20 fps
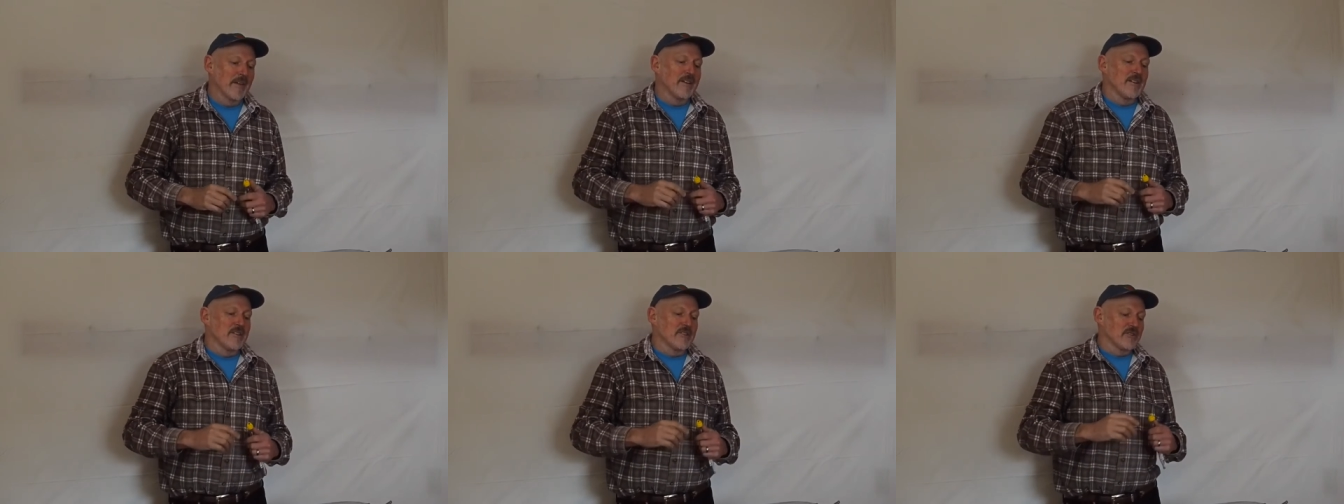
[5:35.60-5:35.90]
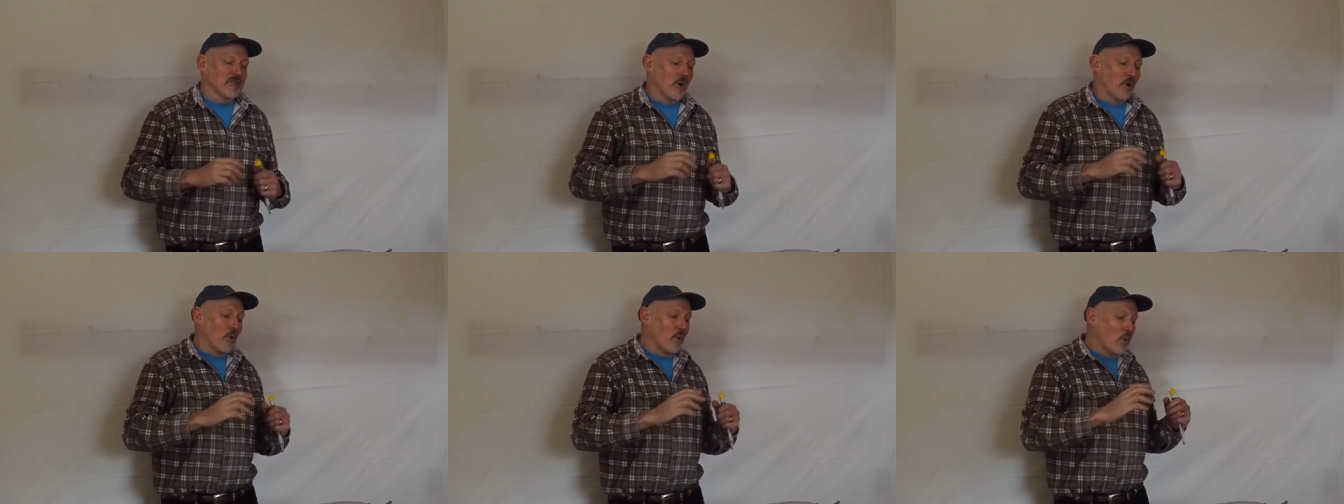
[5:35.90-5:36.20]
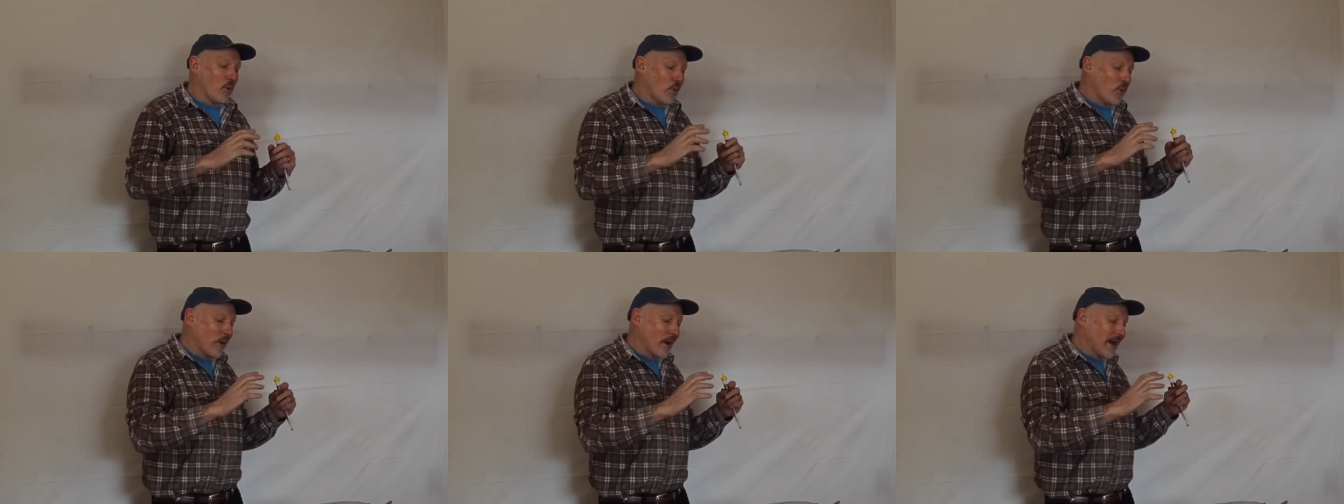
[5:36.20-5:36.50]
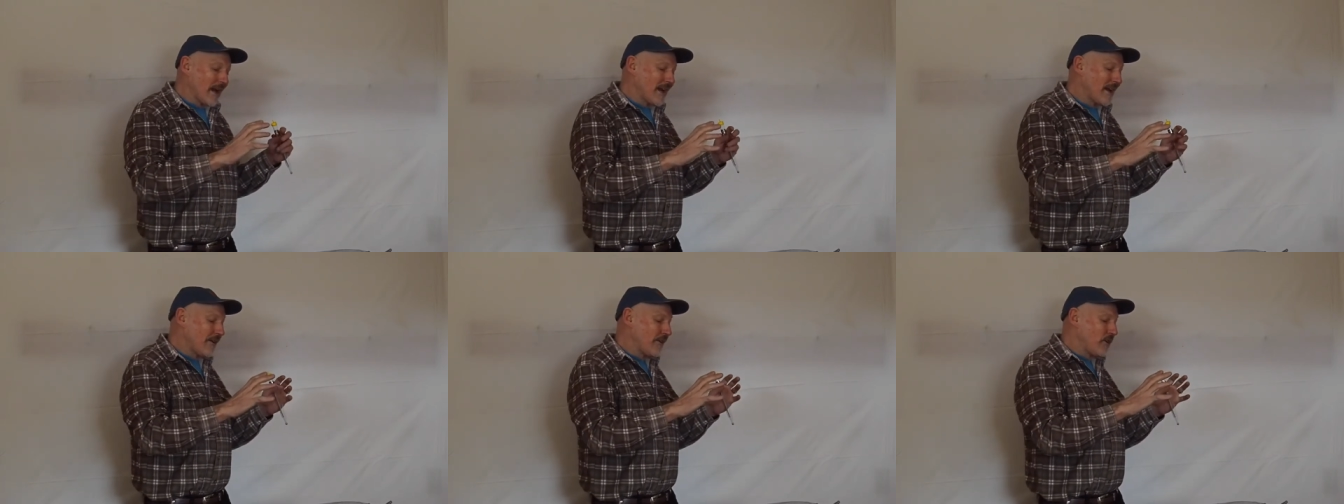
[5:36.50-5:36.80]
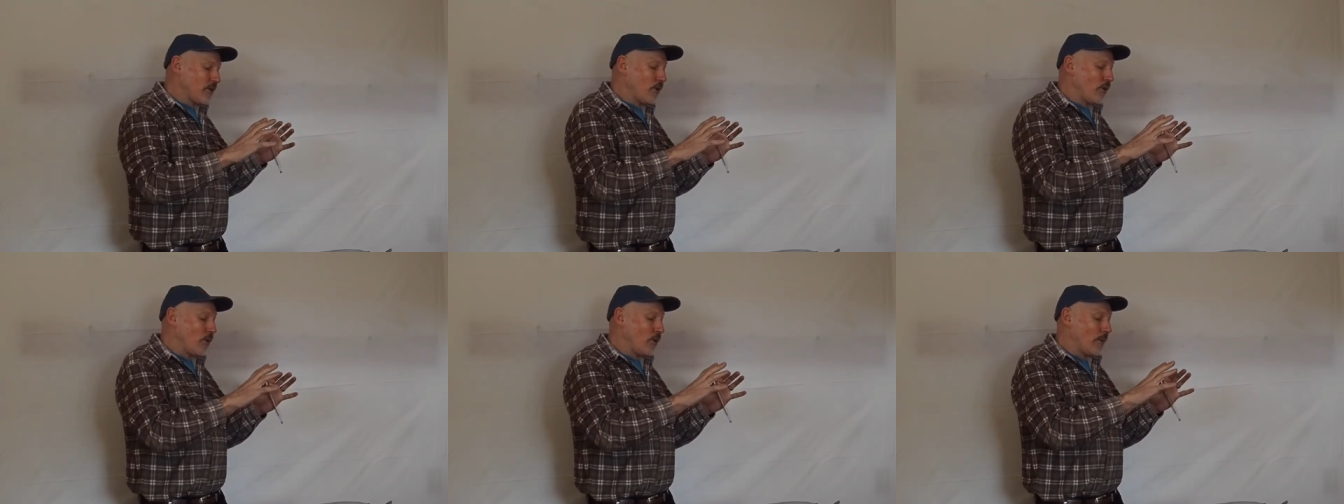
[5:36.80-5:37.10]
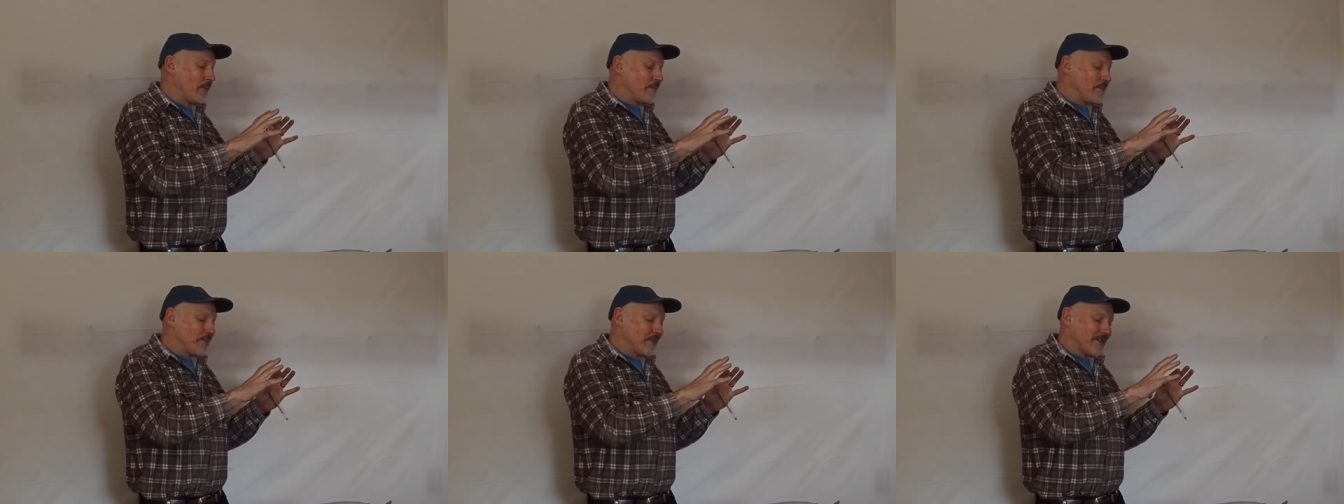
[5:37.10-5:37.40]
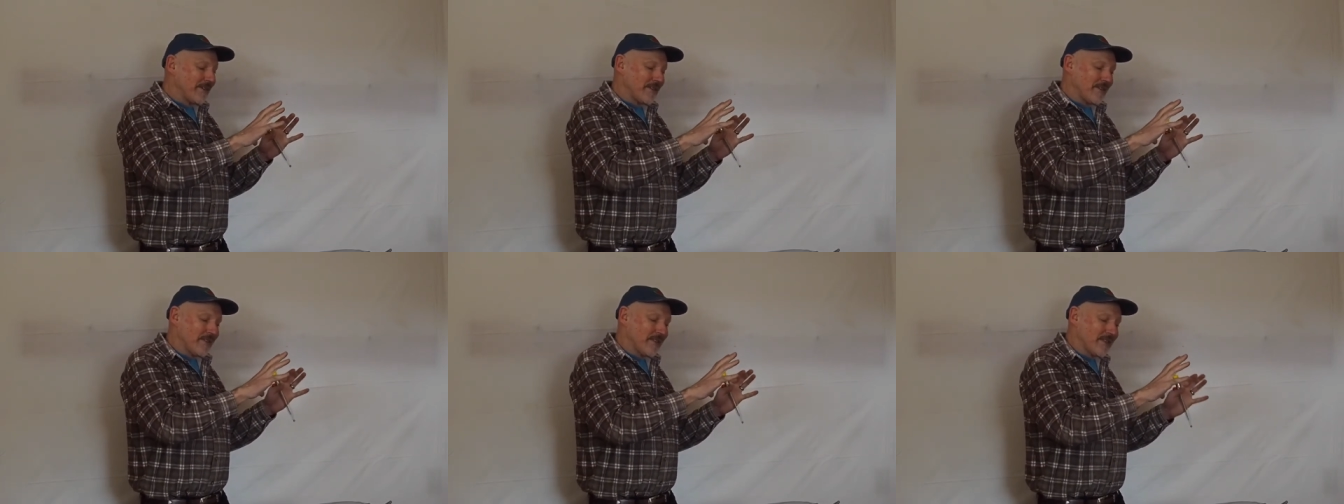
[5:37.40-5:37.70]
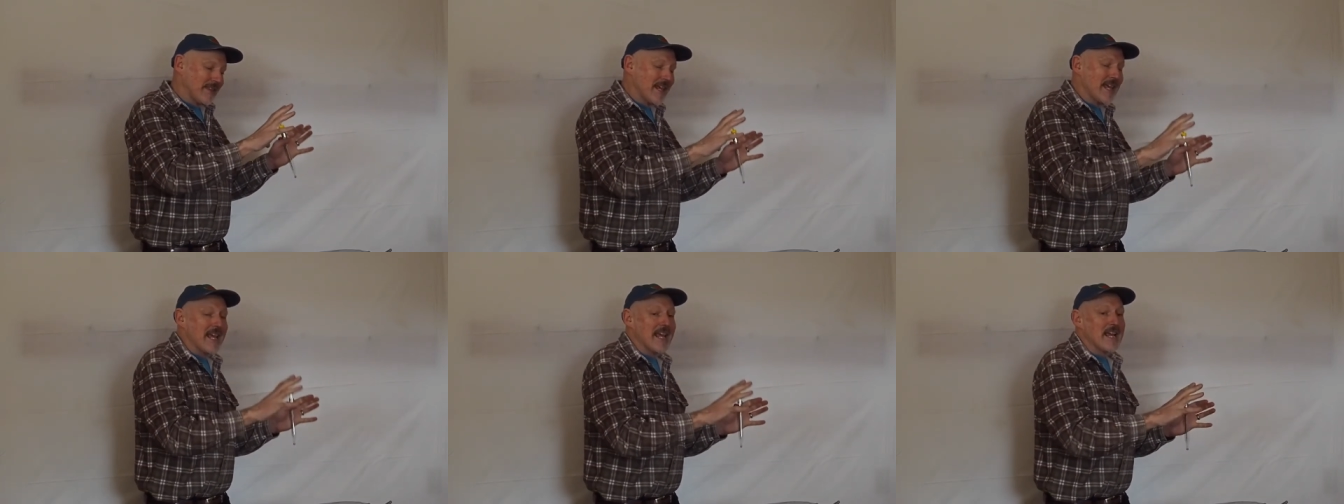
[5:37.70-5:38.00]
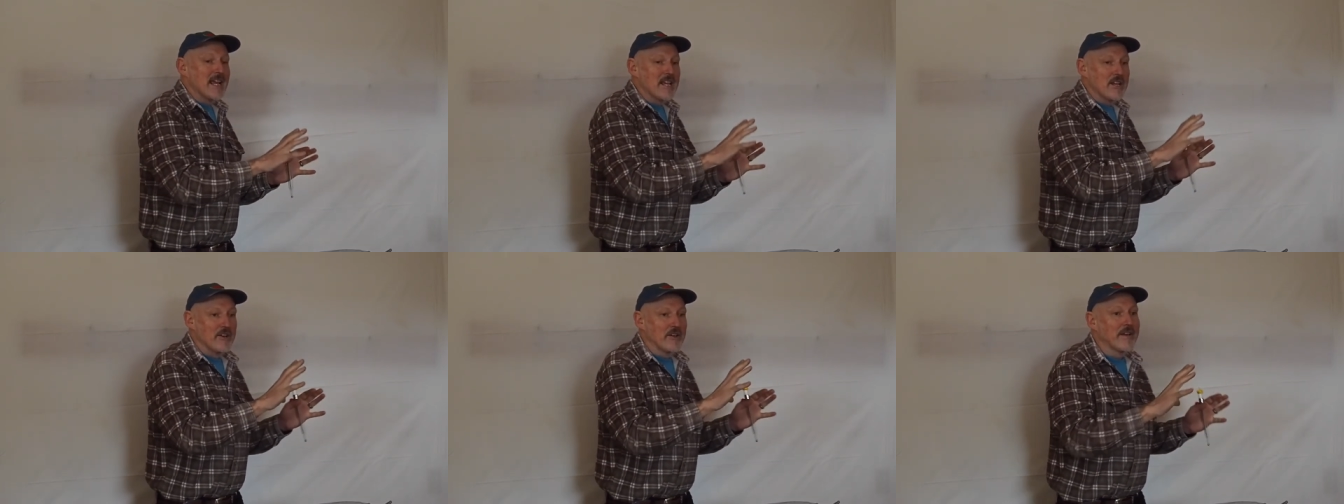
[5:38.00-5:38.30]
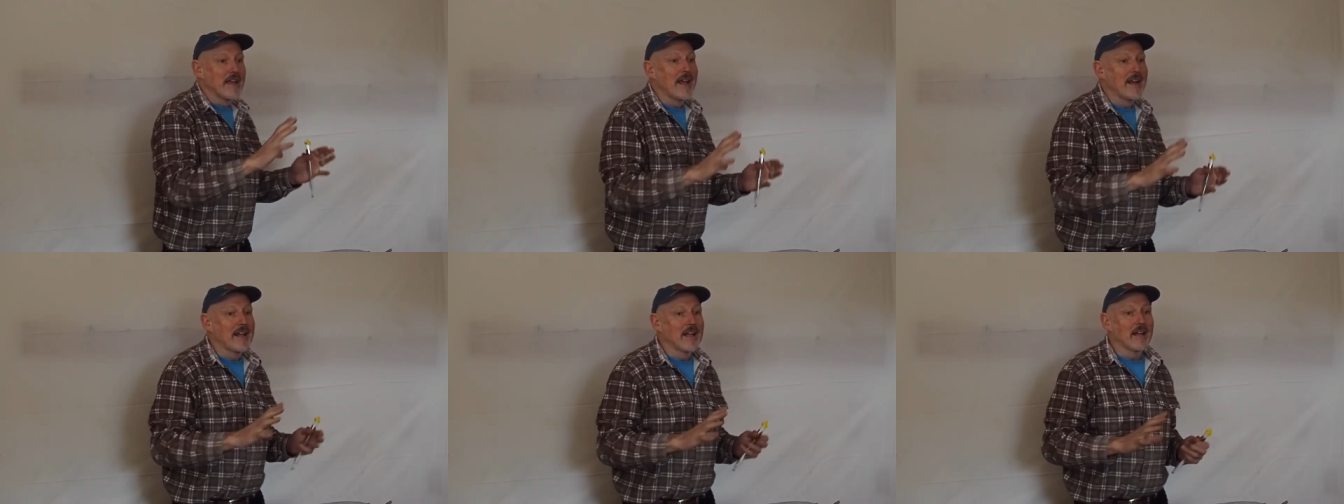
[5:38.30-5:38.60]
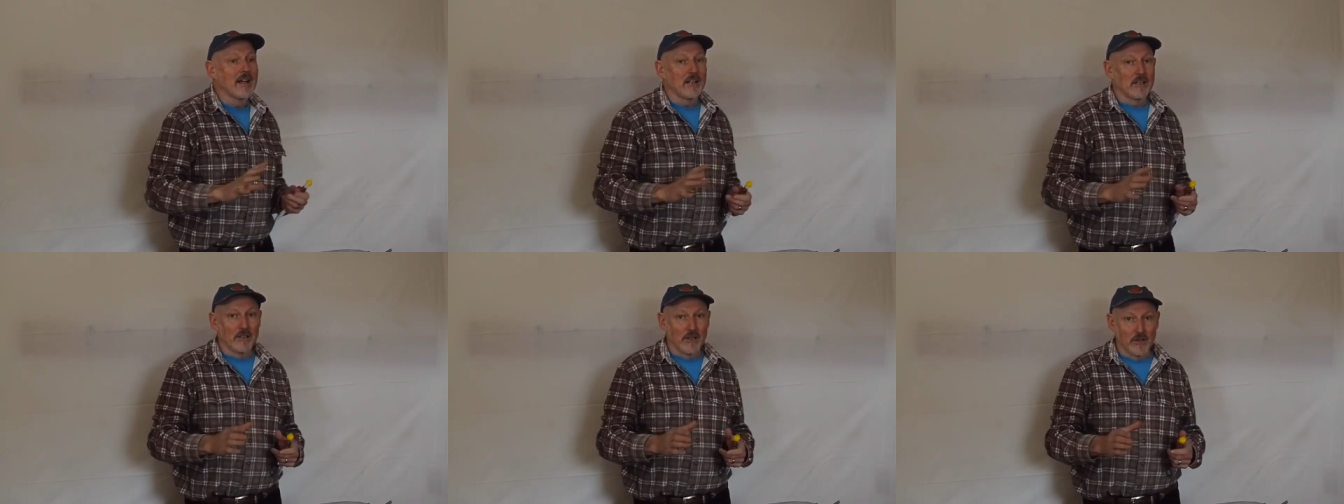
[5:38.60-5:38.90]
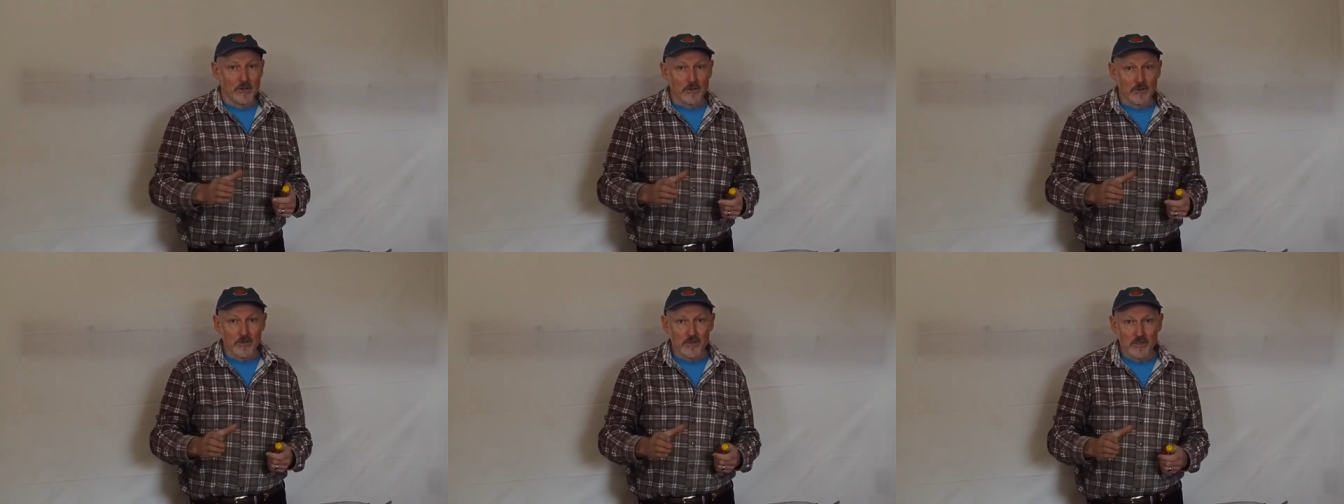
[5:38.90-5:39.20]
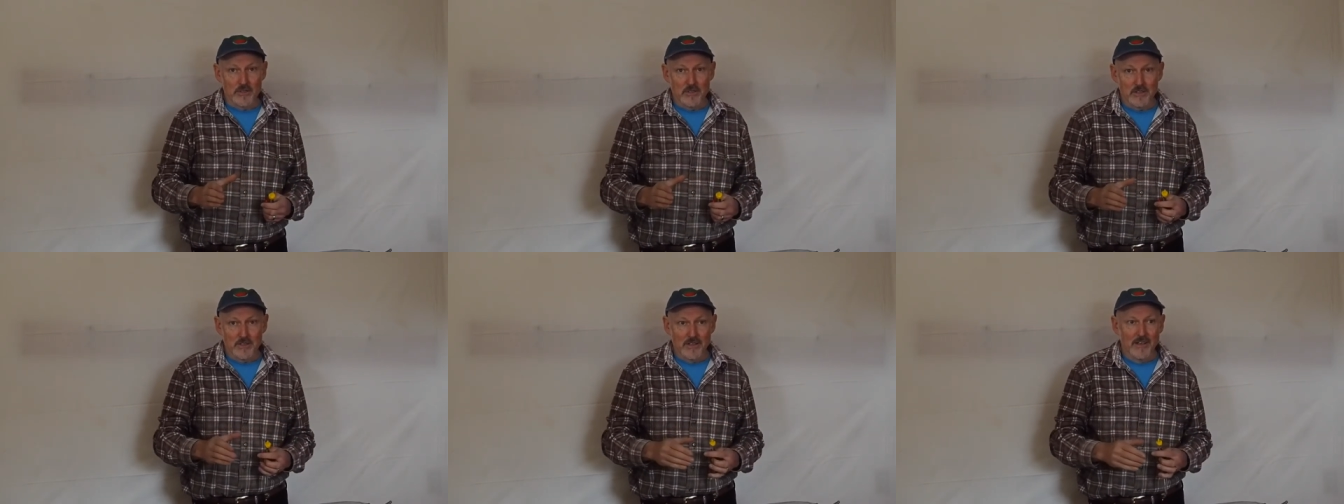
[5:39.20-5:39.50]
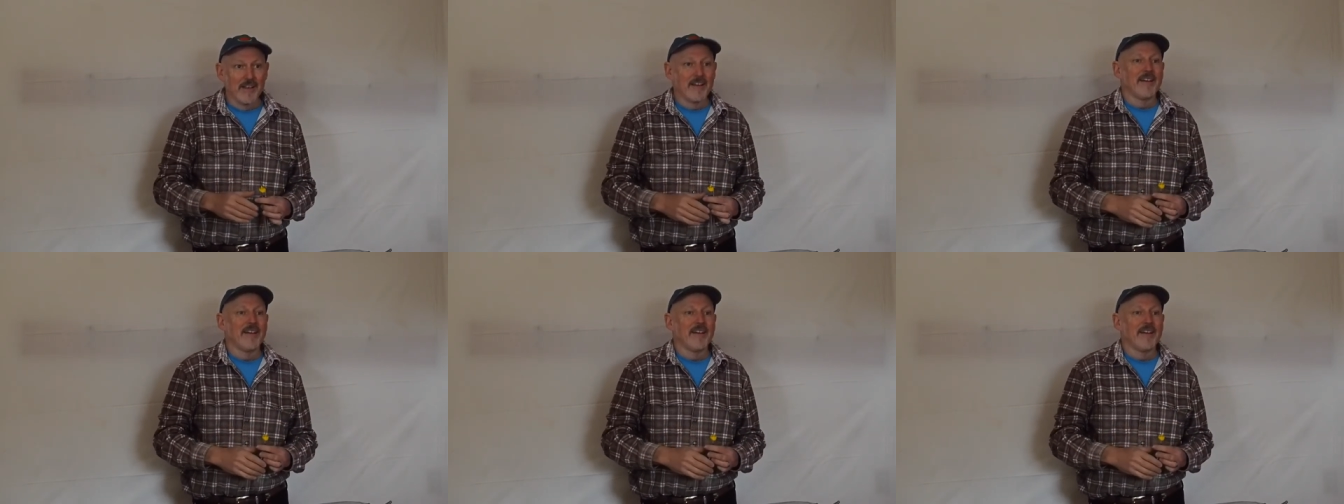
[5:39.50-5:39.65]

So when you think you're getting close